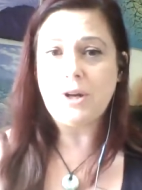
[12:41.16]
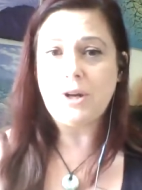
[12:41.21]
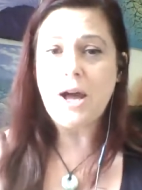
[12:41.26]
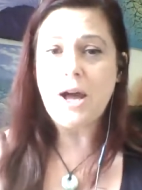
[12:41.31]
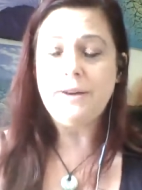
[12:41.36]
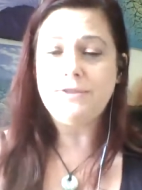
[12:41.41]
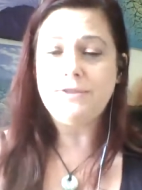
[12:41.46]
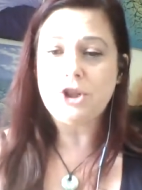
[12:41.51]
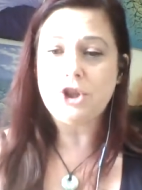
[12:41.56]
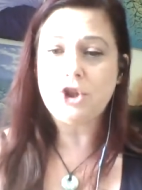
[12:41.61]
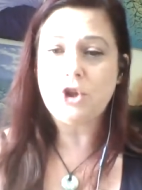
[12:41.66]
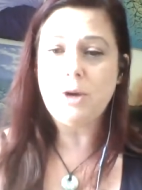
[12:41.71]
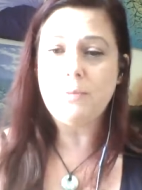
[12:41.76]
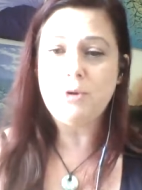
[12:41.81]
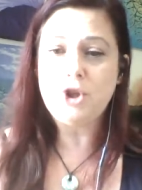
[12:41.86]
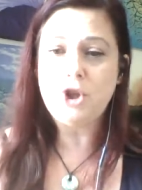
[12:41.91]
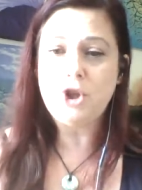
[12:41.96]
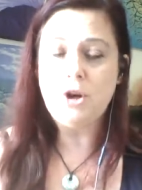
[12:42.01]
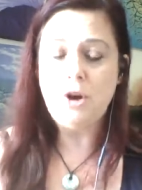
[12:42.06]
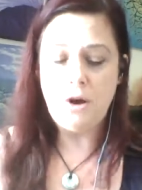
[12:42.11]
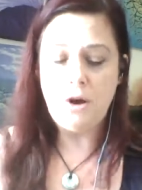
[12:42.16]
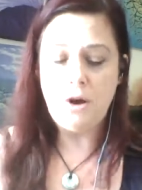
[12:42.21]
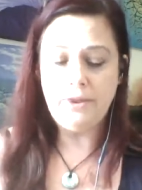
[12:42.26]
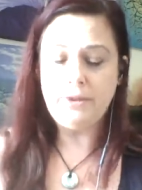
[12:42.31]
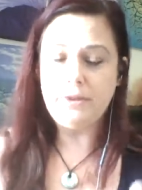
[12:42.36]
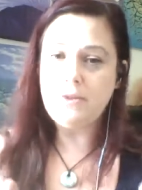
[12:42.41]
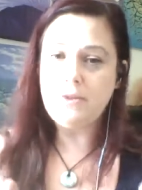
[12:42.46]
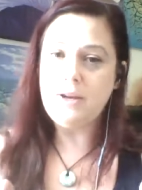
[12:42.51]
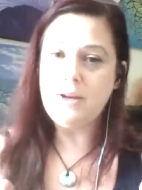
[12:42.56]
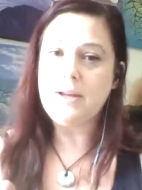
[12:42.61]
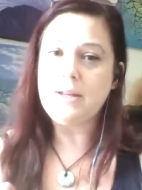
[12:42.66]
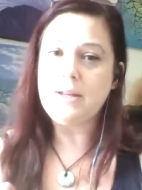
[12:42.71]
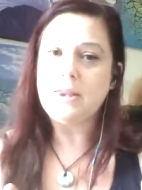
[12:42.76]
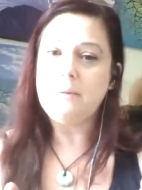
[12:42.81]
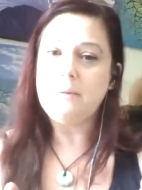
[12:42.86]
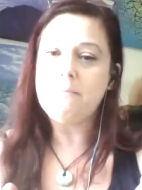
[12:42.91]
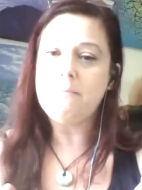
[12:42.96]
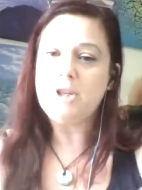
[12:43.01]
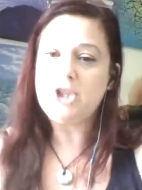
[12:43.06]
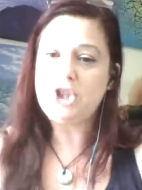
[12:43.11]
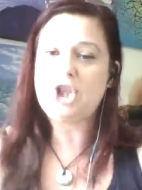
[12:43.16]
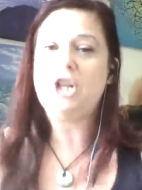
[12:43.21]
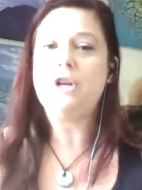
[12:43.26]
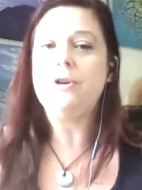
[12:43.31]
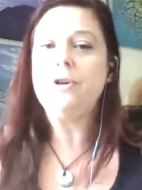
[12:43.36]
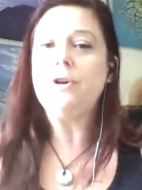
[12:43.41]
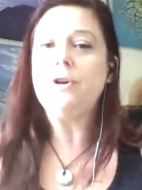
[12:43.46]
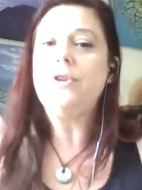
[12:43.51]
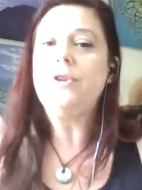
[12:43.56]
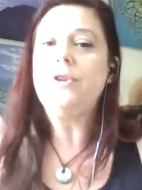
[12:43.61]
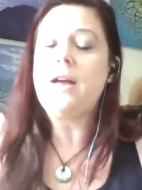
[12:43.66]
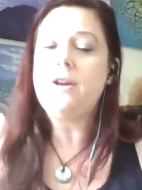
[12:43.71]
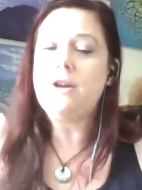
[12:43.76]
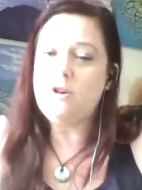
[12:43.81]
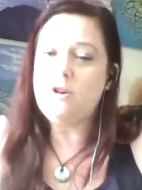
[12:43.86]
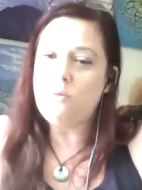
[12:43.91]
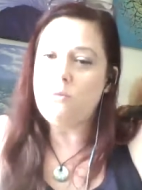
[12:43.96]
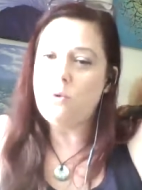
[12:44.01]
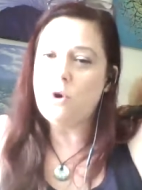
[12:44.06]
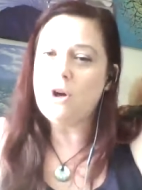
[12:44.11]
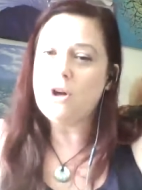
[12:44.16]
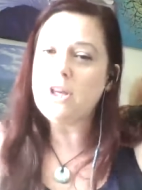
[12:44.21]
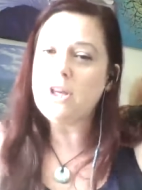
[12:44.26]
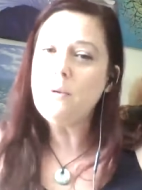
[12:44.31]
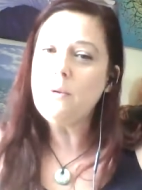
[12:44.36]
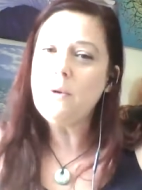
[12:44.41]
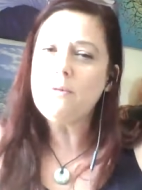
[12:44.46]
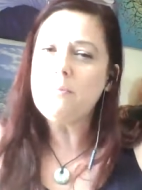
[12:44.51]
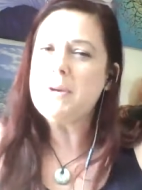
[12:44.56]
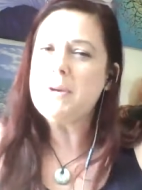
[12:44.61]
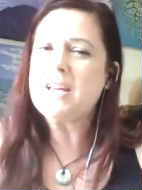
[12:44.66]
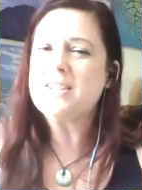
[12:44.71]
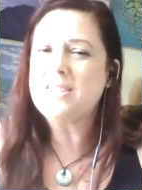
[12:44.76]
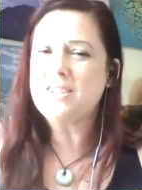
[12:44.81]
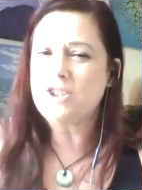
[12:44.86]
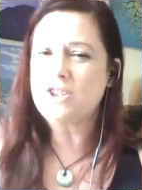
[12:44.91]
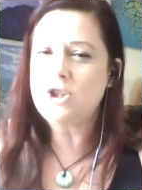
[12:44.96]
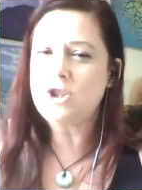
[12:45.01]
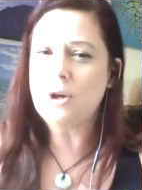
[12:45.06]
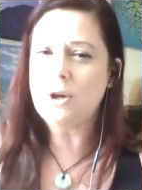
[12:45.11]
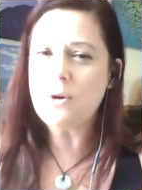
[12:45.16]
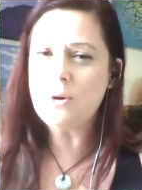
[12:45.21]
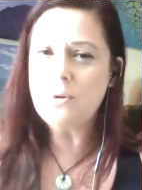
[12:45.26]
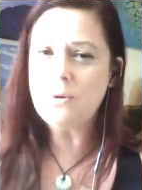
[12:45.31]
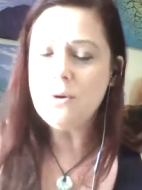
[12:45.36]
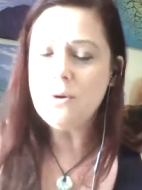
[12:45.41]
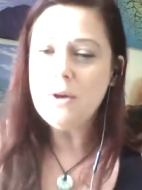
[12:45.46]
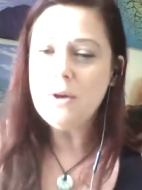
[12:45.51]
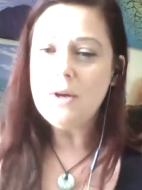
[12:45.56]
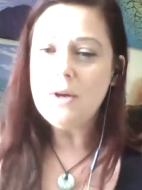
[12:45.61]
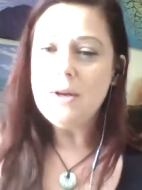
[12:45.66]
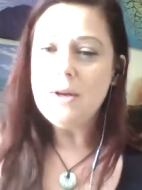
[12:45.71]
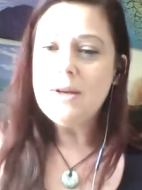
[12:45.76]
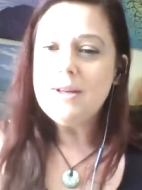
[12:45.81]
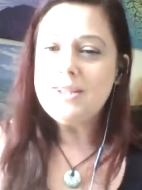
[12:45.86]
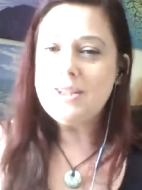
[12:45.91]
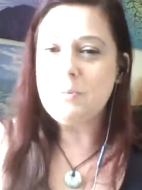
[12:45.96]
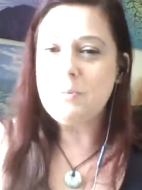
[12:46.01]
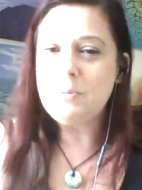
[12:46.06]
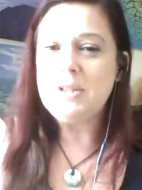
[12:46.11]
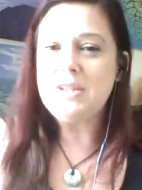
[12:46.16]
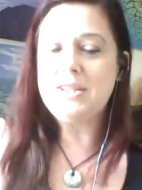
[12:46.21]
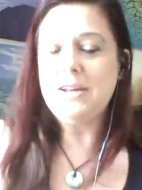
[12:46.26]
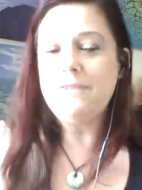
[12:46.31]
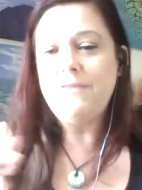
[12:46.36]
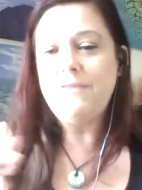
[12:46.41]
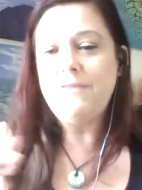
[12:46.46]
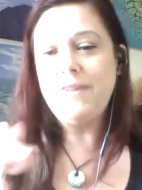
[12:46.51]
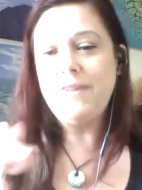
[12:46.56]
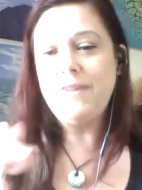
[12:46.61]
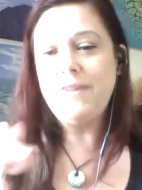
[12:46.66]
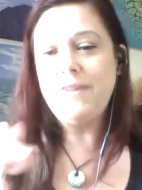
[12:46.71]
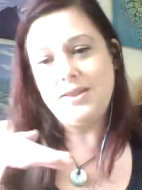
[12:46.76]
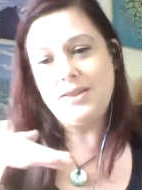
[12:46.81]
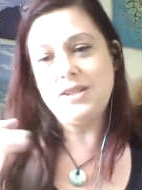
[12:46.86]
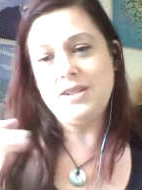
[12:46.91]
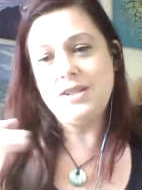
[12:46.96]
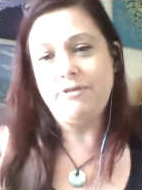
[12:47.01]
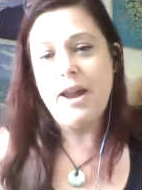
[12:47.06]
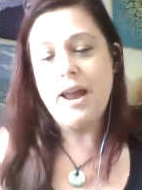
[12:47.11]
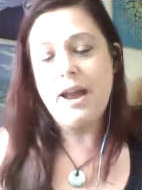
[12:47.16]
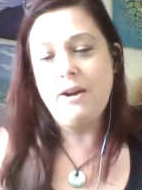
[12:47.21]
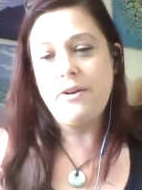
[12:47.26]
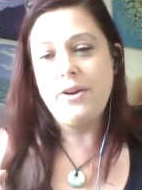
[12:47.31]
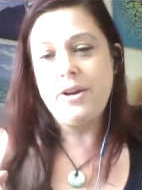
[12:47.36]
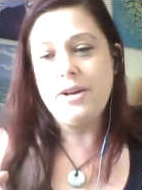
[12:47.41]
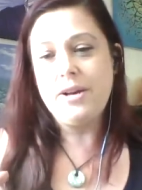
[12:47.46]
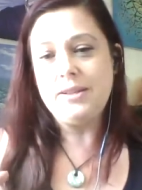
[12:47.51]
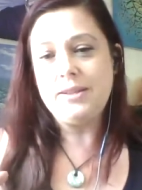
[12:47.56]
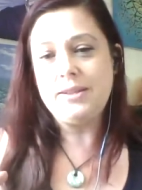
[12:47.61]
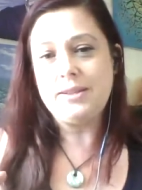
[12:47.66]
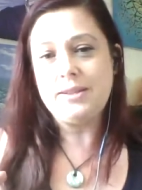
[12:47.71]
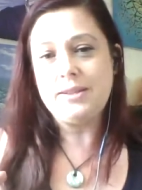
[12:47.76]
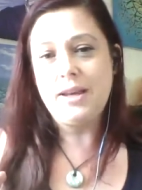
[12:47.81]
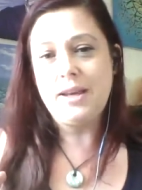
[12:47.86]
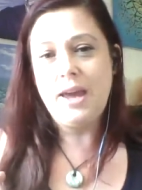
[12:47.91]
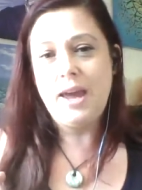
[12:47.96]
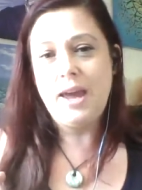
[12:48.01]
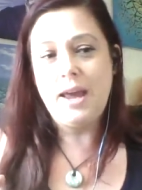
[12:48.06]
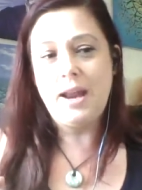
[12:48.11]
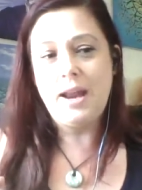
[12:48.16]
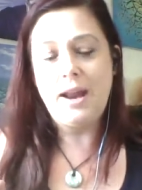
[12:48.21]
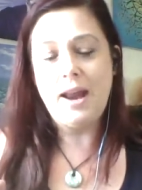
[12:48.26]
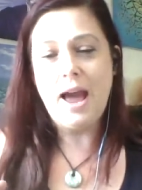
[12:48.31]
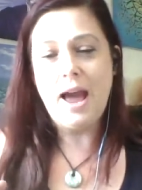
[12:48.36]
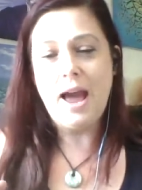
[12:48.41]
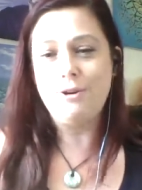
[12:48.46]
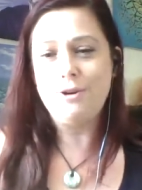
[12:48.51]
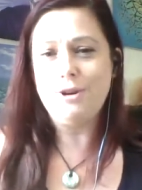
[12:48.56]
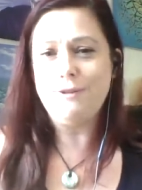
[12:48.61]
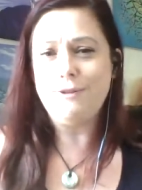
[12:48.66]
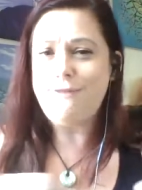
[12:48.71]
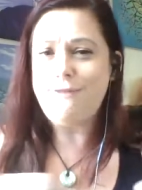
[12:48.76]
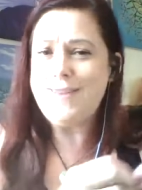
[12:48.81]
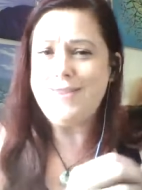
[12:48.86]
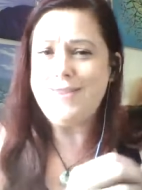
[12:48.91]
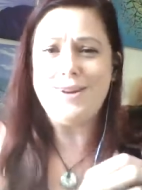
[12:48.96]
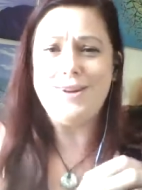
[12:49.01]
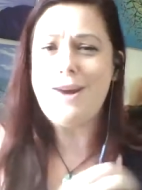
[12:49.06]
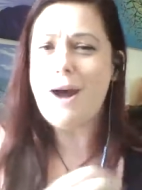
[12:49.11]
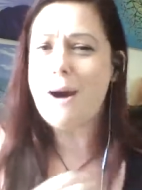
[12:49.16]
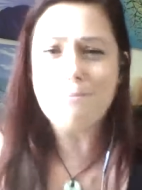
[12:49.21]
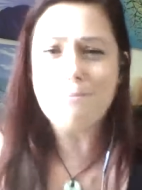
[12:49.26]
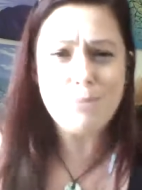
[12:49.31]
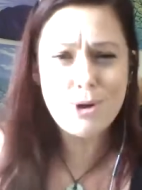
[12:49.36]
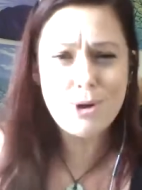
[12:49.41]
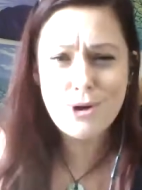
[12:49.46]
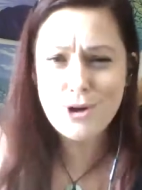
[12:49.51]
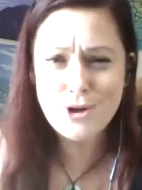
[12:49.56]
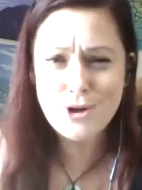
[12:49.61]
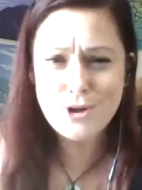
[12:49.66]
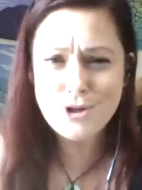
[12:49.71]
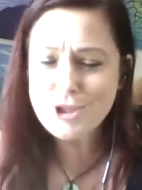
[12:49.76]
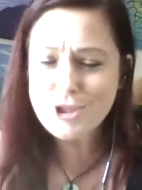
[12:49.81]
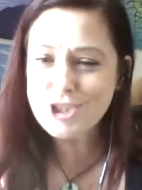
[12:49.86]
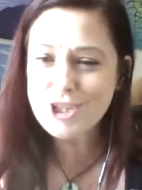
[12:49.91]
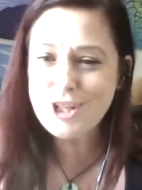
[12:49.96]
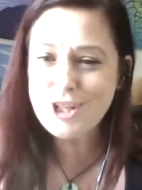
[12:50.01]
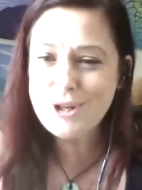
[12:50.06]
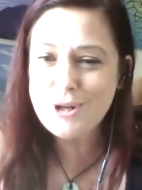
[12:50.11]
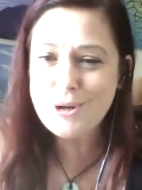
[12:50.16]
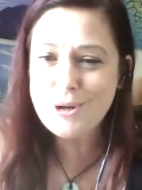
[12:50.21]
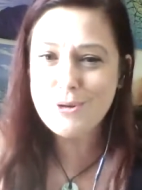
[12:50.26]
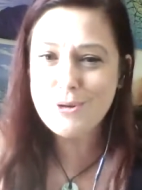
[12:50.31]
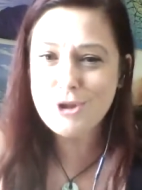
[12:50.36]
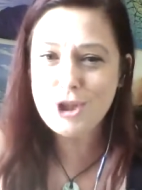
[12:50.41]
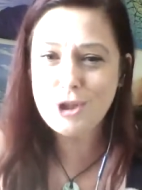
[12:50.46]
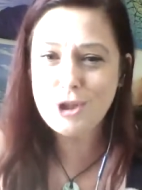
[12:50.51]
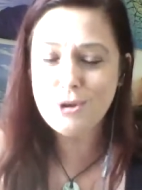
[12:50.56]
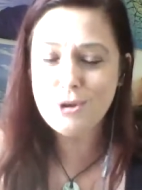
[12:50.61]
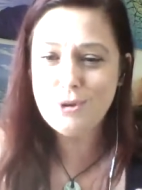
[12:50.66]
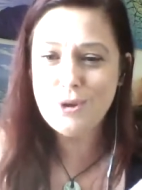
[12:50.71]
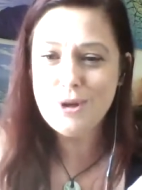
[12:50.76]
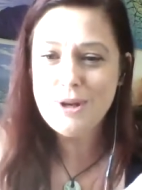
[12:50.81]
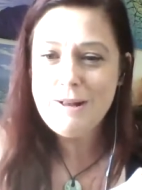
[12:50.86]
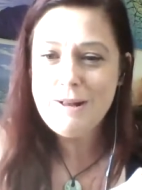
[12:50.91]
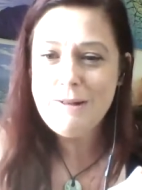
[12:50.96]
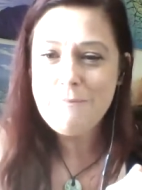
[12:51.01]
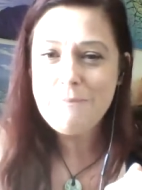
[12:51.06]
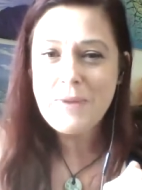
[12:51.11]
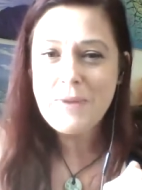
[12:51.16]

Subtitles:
kind of description on the material that you're working with, because it's so specific in the different areas and how you find the numbers, to